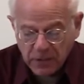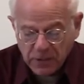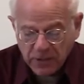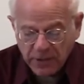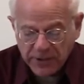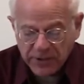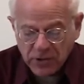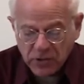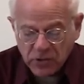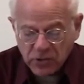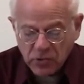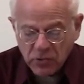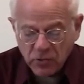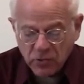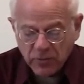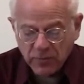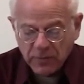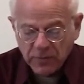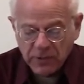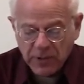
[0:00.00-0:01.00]
So let's
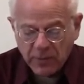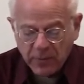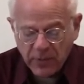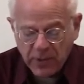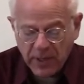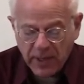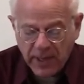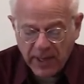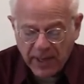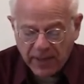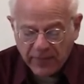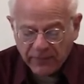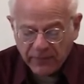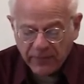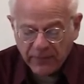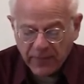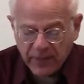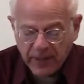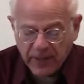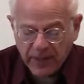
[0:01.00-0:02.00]
assume that we
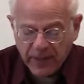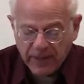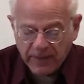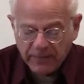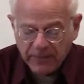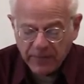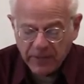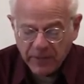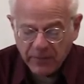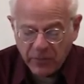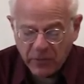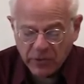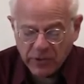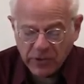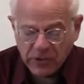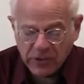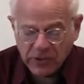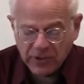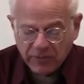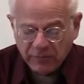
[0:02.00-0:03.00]
have the
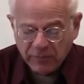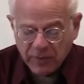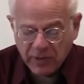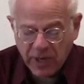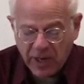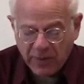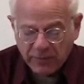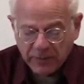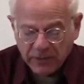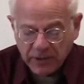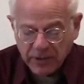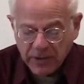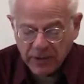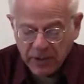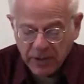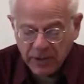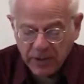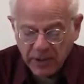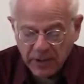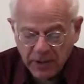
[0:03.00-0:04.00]
emergence of
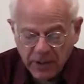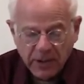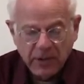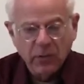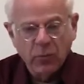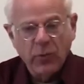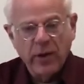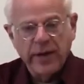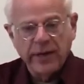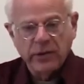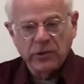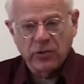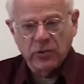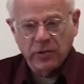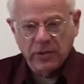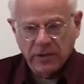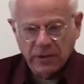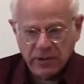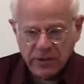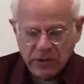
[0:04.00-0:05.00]
monopoly in the wage
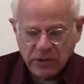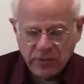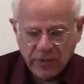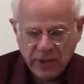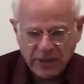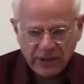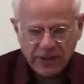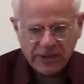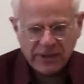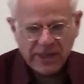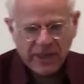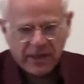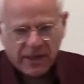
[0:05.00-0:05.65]
good industry, and let's